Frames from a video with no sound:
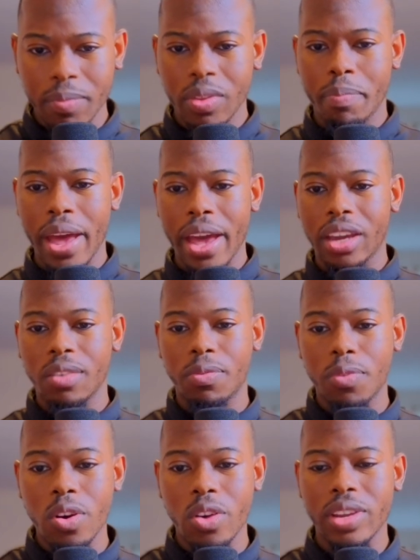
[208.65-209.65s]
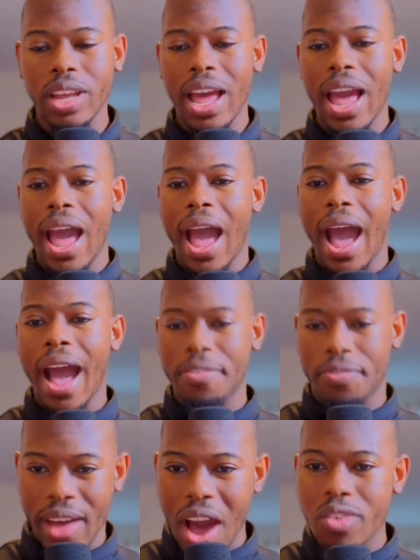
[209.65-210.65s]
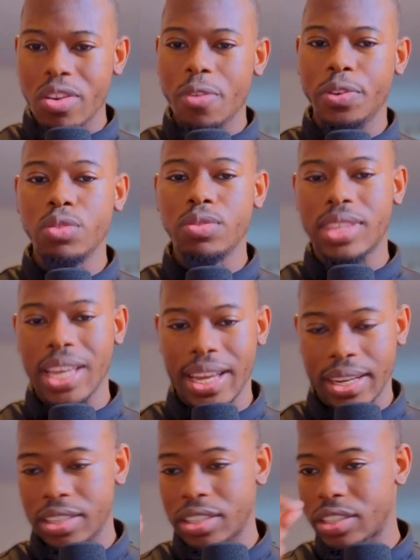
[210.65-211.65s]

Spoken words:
back and forth, I found a few things.